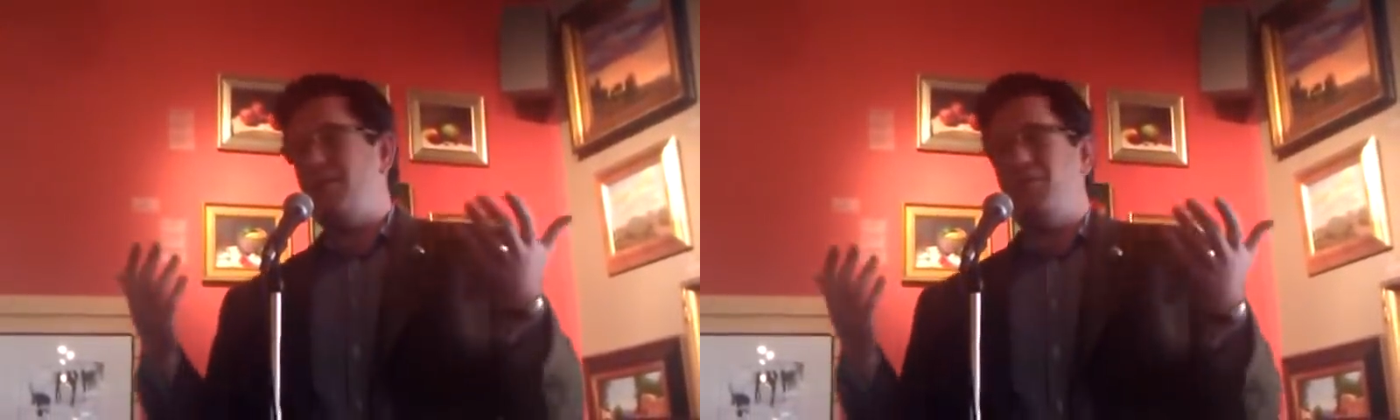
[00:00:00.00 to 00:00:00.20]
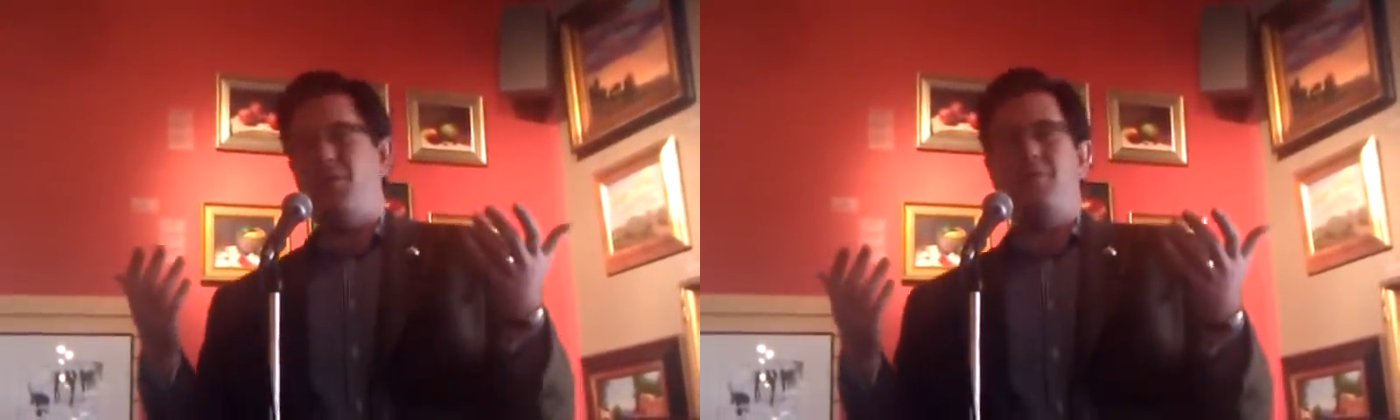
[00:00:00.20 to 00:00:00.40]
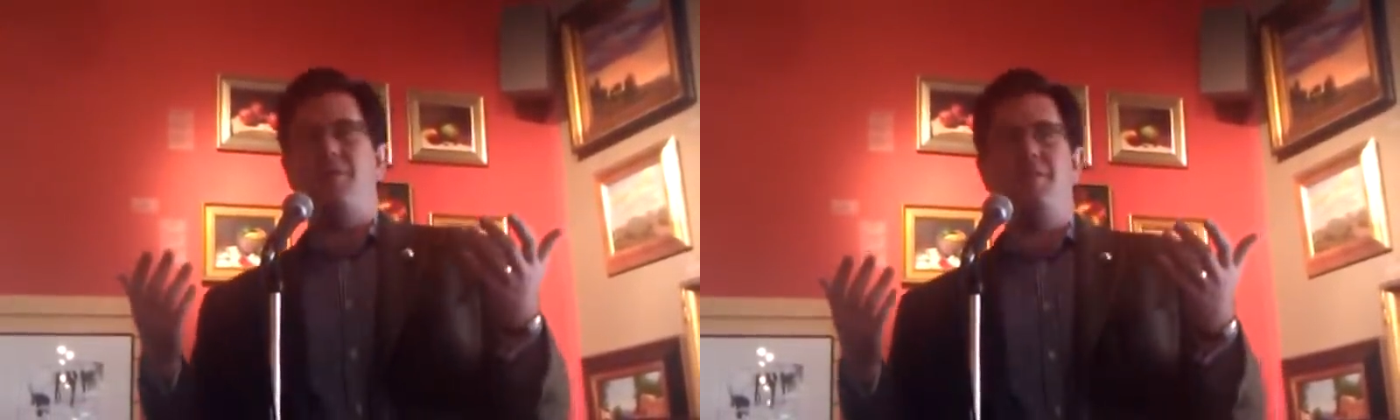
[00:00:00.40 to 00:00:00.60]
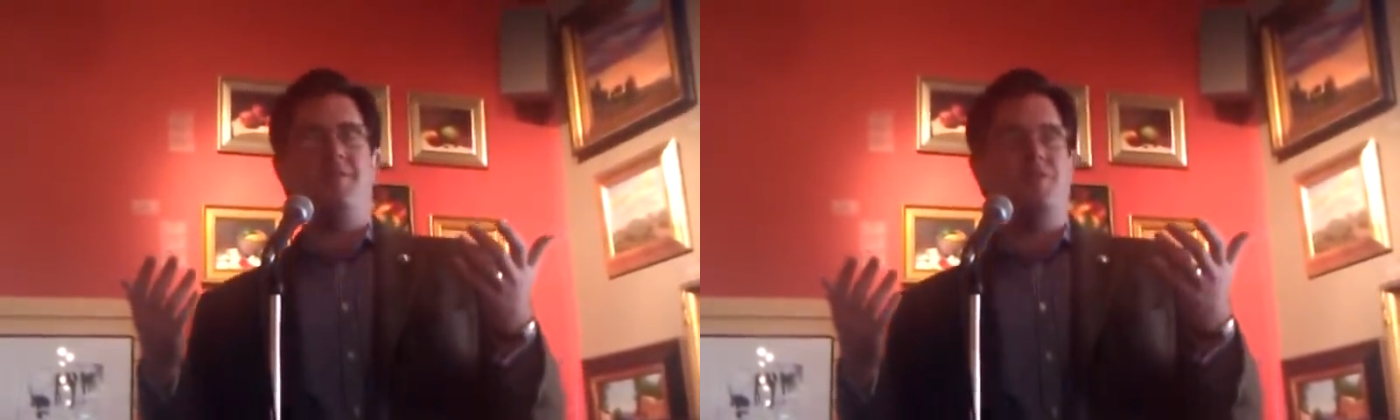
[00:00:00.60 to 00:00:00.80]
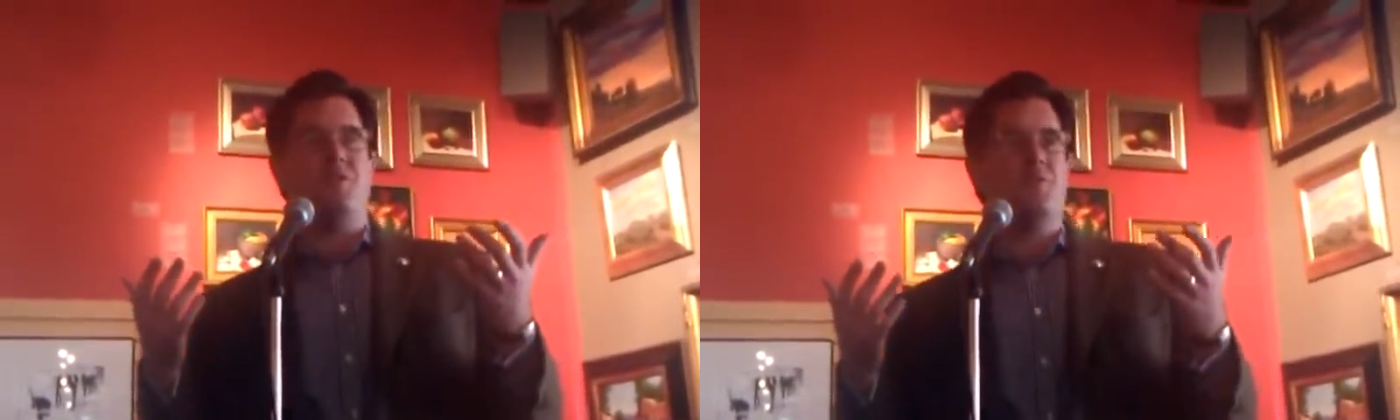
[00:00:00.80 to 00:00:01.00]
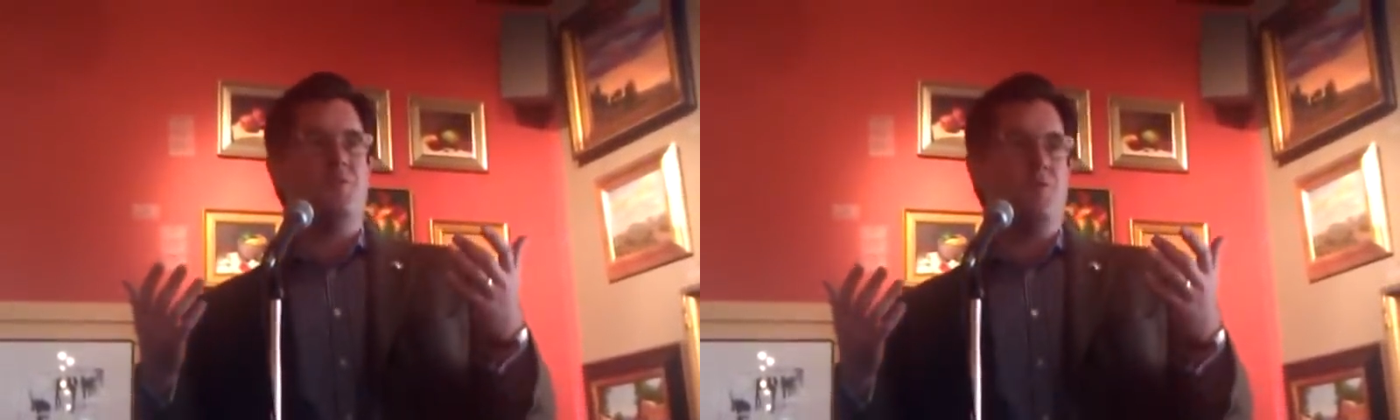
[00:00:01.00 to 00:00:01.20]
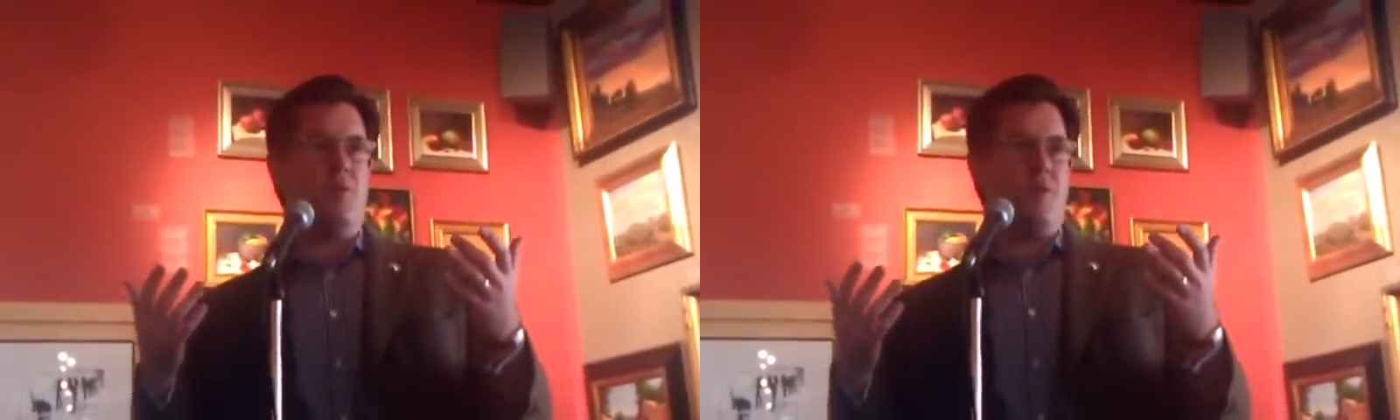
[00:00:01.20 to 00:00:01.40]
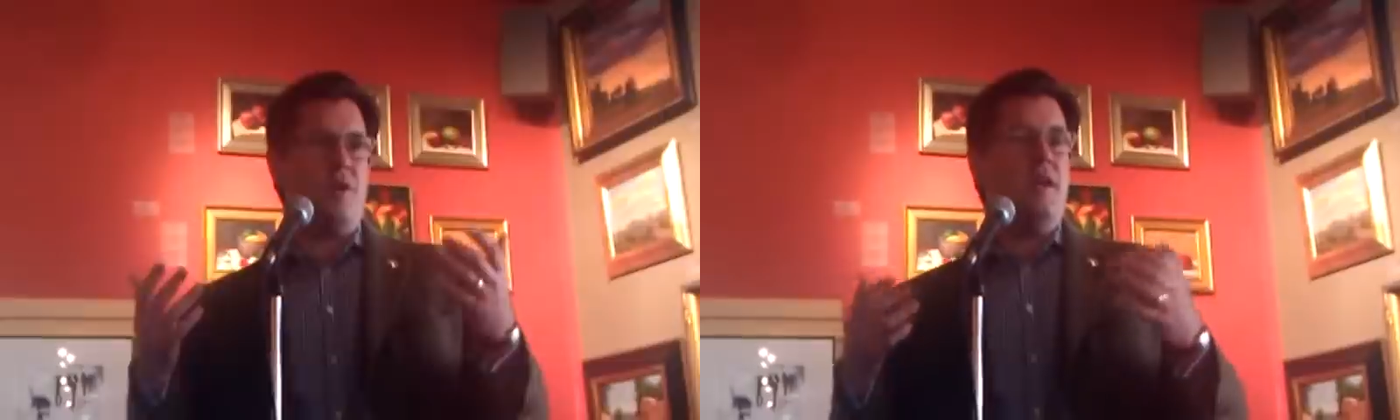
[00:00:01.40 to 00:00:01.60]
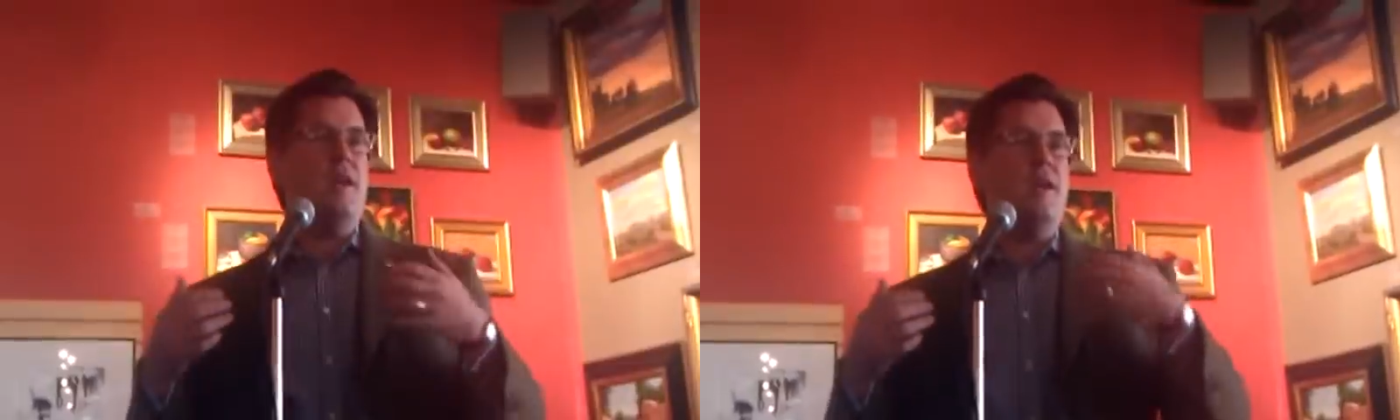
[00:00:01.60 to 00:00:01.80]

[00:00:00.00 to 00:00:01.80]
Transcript: even know what the terms were.